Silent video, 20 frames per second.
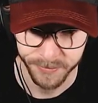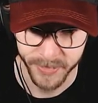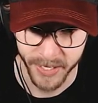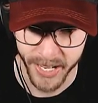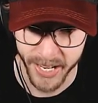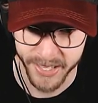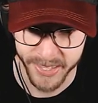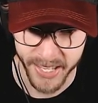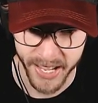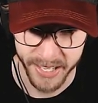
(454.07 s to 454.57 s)

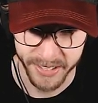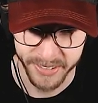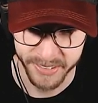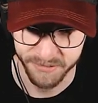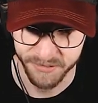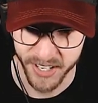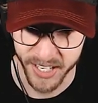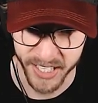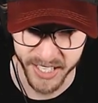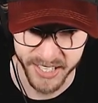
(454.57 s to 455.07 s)
Hate that
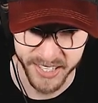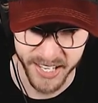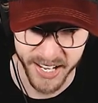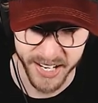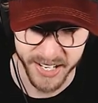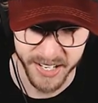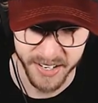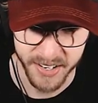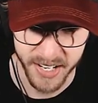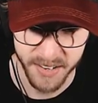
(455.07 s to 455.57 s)
freaking
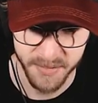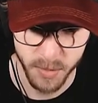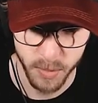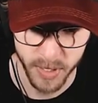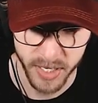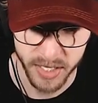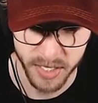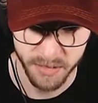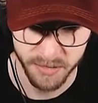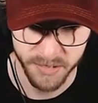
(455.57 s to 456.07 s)
thing, dude. Even
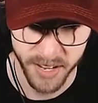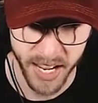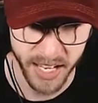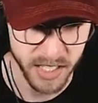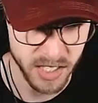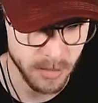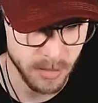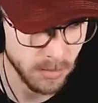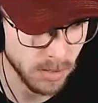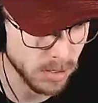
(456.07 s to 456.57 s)
when he's a
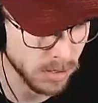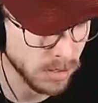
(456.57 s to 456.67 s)
phantom.